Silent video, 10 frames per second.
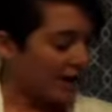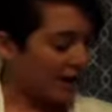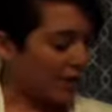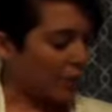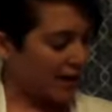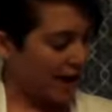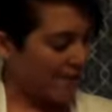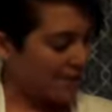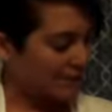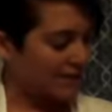And what
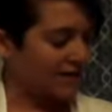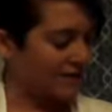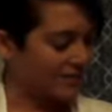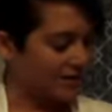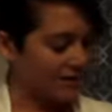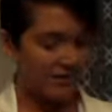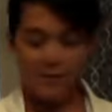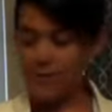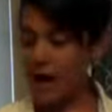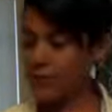happens is
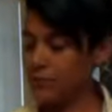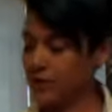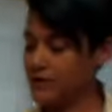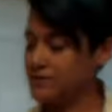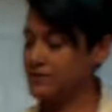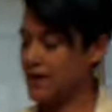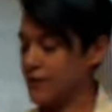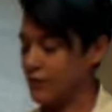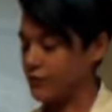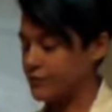the bobby pin
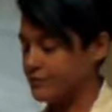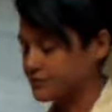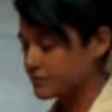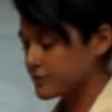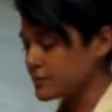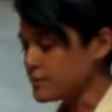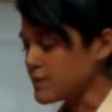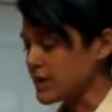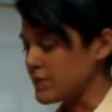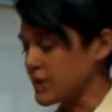itself,
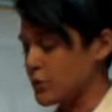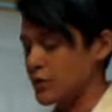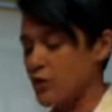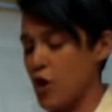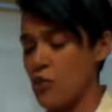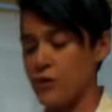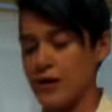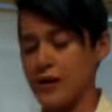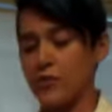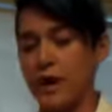when you open it,
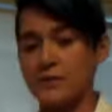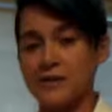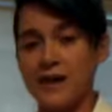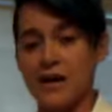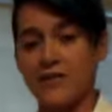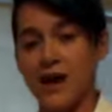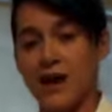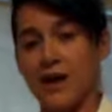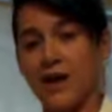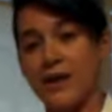it grabs a lot of
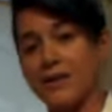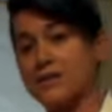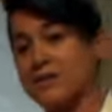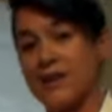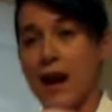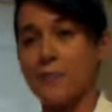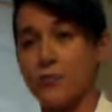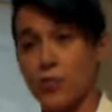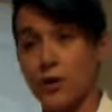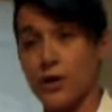hair and it stops
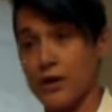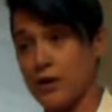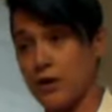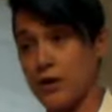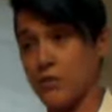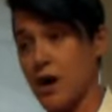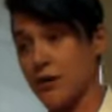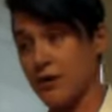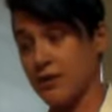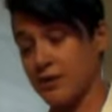where it can no
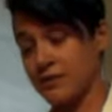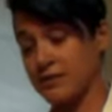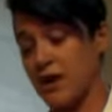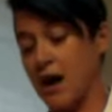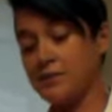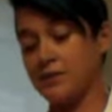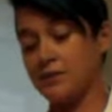longer, it stops